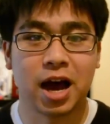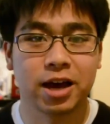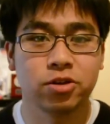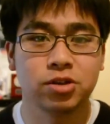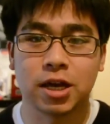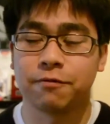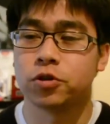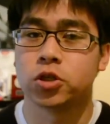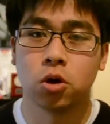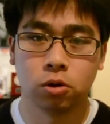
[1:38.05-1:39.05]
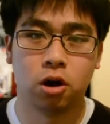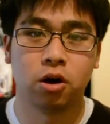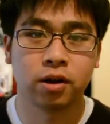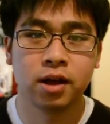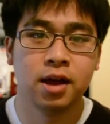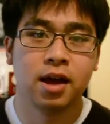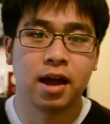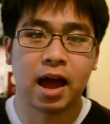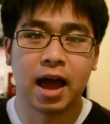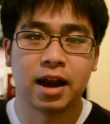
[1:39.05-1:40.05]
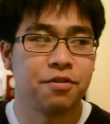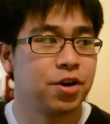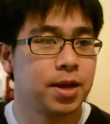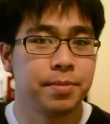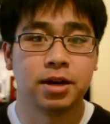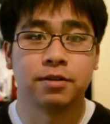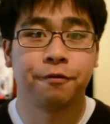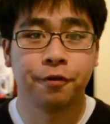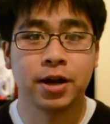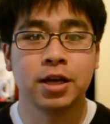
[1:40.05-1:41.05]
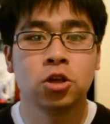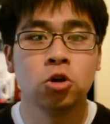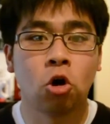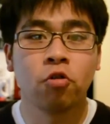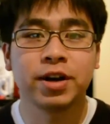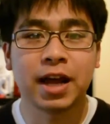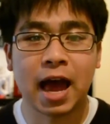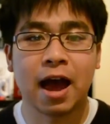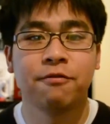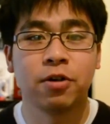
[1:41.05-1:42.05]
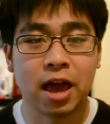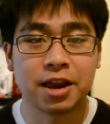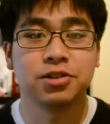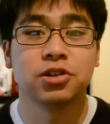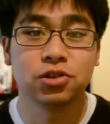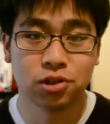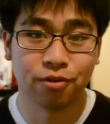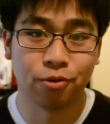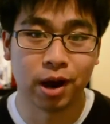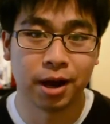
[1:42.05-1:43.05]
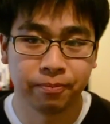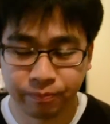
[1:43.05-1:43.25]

I used that for so long, and I recommend it. Free, you already have editing software.